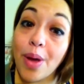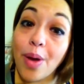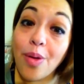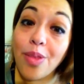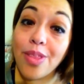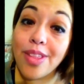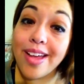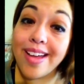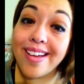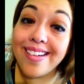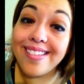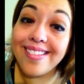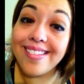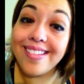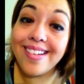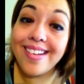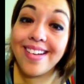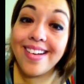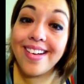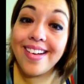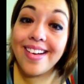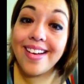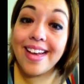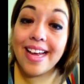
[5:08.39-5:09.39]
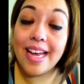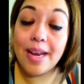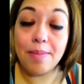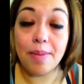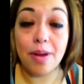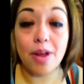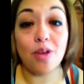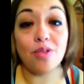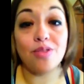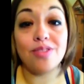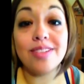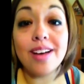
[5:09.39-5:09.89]
own then in
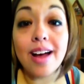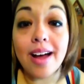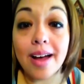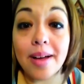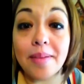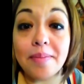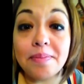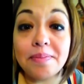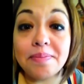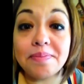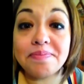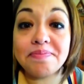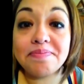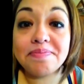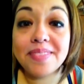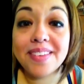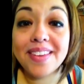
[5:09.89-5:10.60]
my own time.